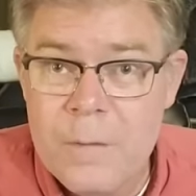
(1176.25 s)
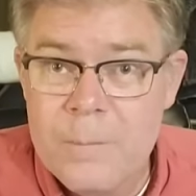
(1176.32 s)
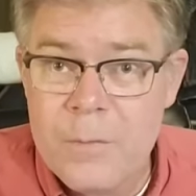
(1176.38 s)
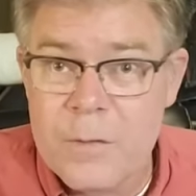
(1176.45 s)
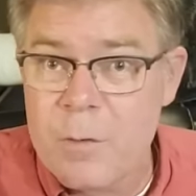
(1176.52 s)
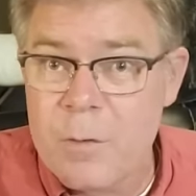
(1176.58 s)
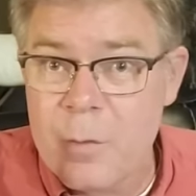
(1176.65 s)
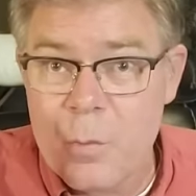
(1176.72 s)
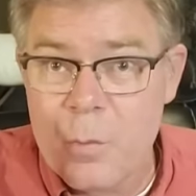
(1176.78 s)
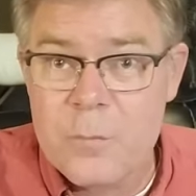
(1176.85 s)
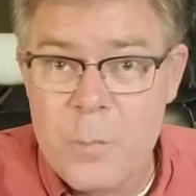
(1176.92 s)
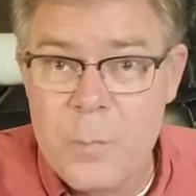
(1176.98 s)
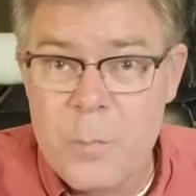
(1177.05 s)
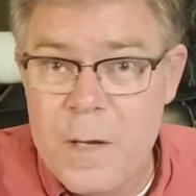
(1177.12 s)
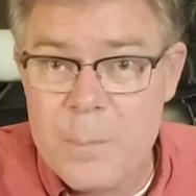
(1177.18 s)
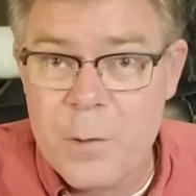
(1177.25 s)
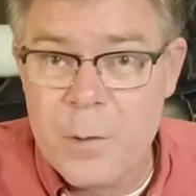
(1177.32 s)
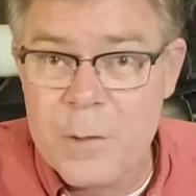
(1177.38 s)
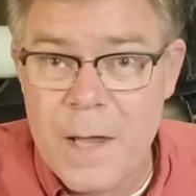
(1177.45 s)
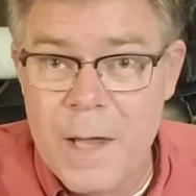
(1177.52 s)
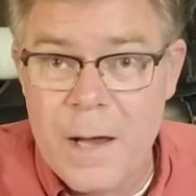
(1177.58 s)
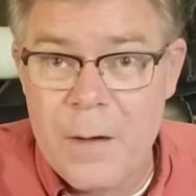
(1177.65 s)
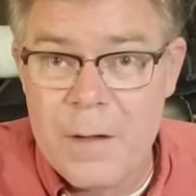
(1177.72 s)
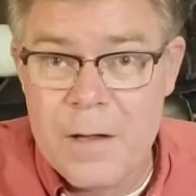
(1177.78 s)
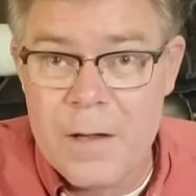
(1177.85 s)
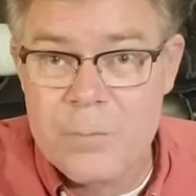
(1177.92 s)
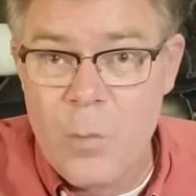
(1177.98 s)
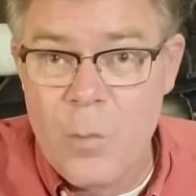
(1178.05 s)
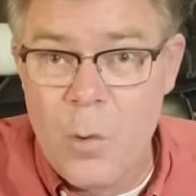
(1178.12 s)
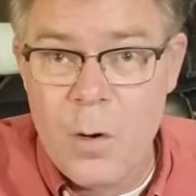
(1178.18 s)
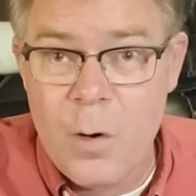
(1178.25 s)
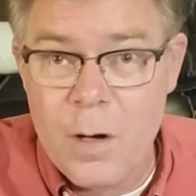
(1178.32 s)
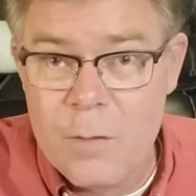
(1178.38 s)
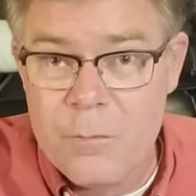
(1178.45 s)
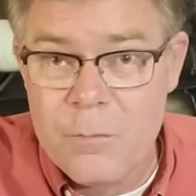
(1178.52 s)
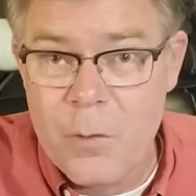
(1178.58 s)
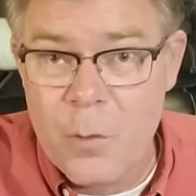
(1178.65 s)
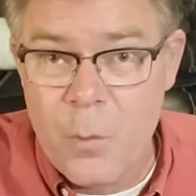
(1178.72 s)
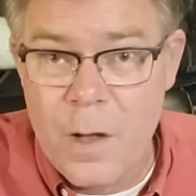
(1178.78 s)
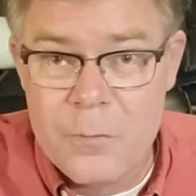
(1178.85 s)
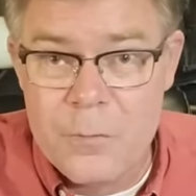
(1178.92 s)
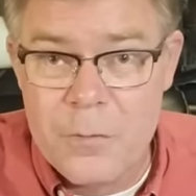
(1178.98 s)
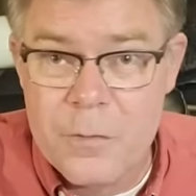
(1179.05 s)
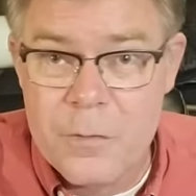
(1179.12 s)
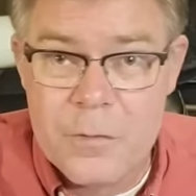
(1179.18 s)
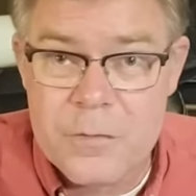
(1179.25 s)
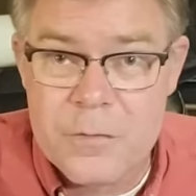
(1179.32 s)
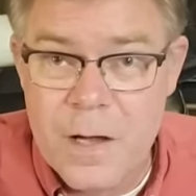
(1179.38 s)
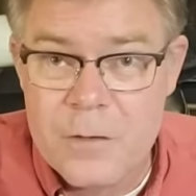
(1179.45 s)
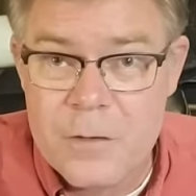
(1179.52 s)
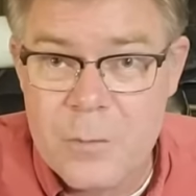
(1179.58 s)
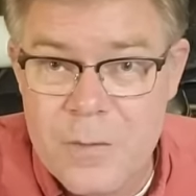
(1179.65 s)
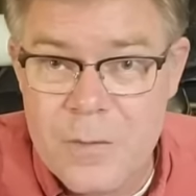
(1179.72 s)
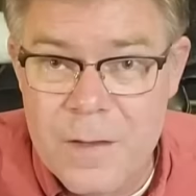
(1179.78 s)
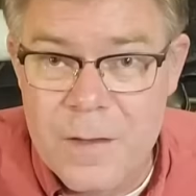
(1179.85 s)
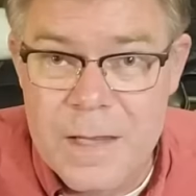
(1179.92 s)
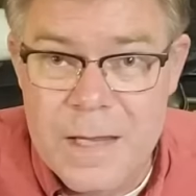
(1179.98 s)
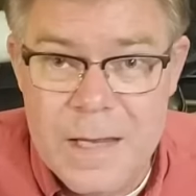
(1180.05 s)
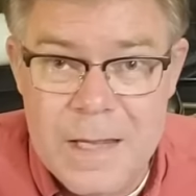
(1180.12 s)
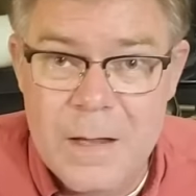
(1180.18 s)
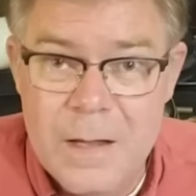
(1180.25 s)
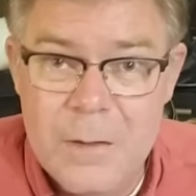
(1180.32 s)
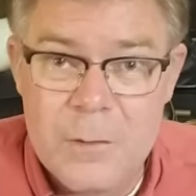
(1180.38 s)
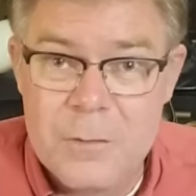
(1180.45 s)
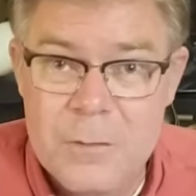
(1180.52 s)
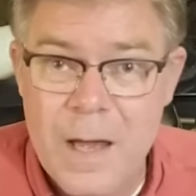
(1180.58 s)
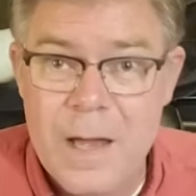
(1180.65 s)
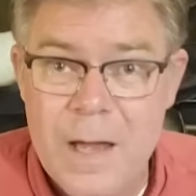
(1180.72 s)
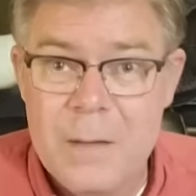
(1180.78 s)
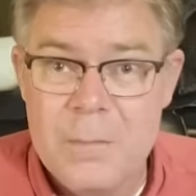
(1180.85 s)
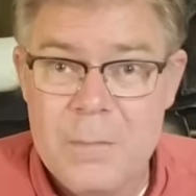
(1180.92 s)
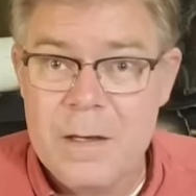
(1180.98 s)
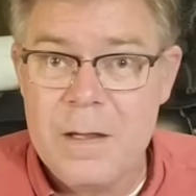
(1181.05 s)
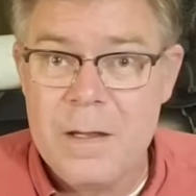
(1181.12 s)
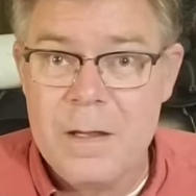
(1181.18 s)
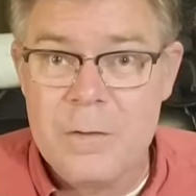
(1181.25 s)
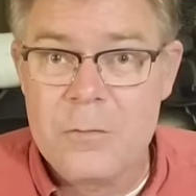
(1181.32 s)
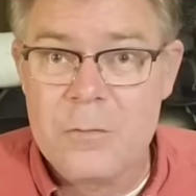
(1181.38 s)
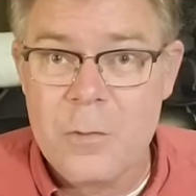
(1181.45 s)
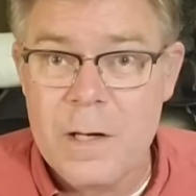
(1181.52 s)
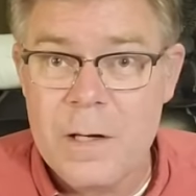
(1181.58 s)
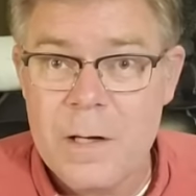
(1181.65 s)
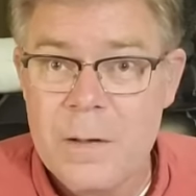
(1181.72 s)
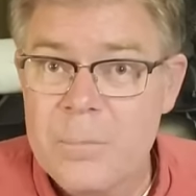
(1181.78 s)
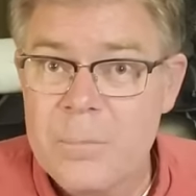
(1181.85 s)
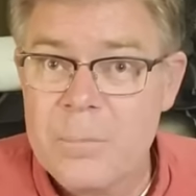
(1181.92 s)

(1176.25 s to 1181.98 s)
that the rich people now have more of the wealth of this country than any other time in history.